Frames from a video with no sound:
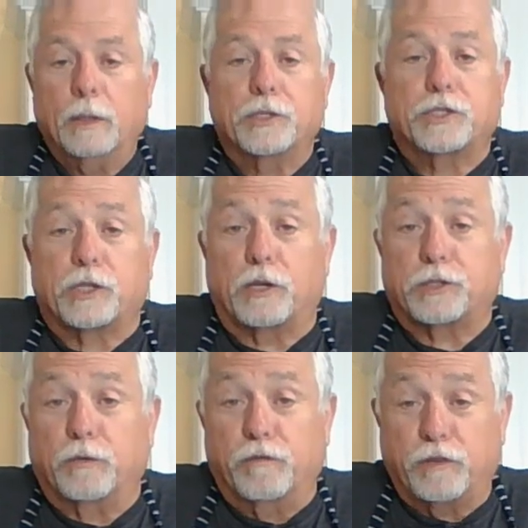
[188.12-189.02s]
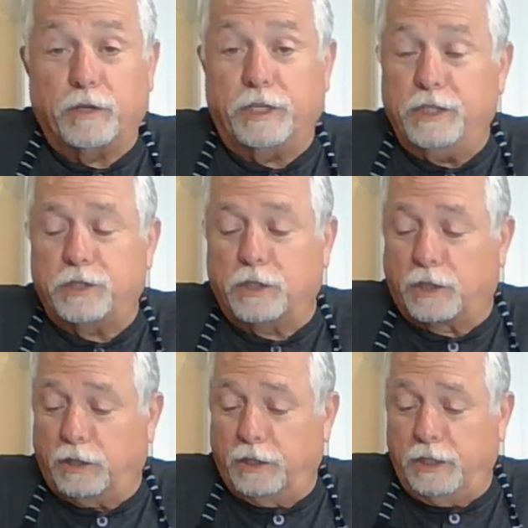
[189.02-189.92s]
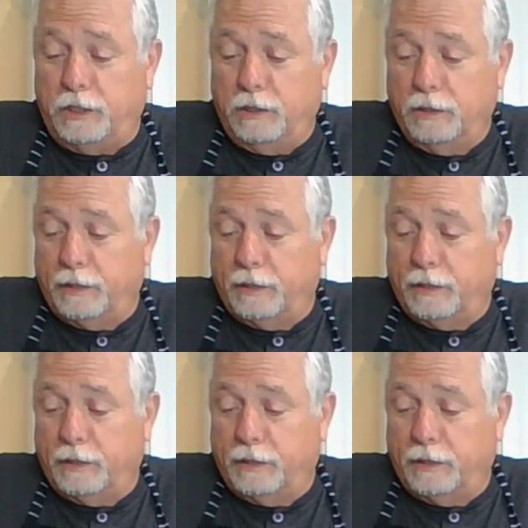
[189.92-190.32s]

This is also very easy to clean.